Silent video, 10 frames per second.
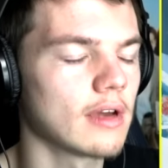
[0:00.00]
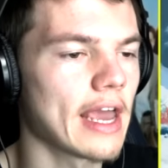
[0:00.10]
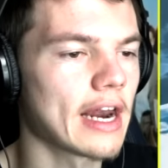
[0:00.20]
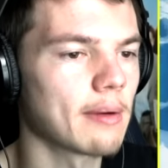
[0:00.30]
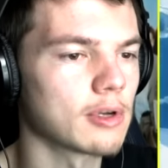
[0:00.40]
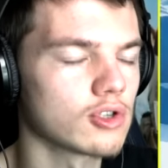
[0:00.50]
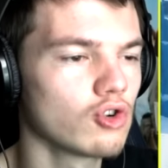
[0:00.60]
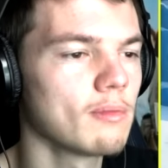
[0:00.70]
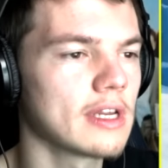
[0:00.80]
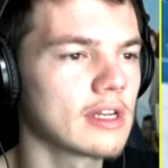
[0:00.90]
and I'm
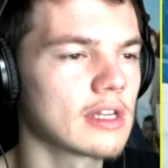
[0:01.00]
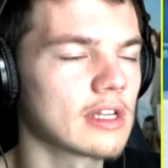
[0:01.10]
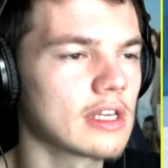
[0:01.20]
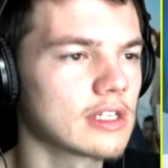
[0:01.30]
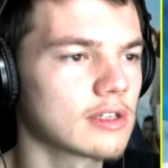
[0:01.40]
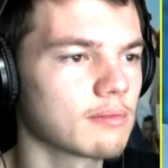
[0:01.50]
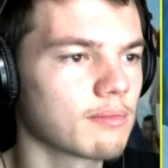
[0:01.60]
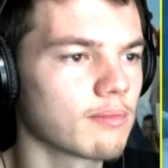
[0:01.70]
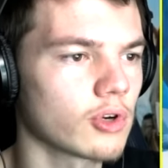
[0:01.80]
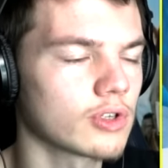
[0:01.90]
assuming that this
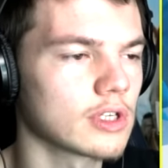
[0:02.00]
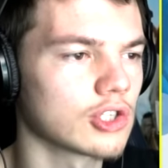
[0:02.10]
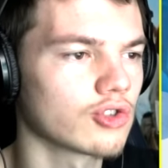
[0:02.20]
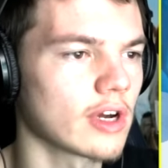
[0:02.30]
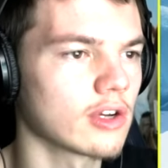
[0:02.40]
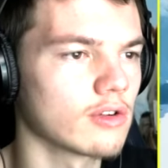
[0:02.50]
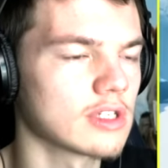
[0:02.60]
person is trying to go